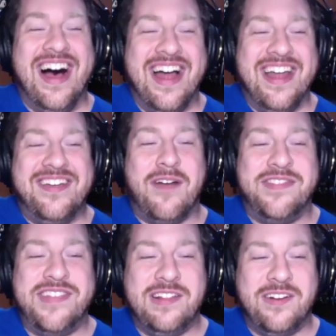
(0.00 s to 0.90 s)
Dolph
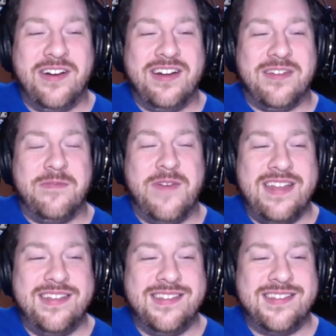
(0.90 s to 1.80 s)
Ziggler
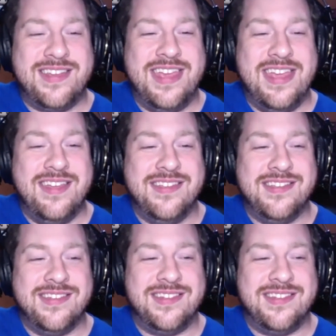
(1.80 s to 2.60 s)
defends his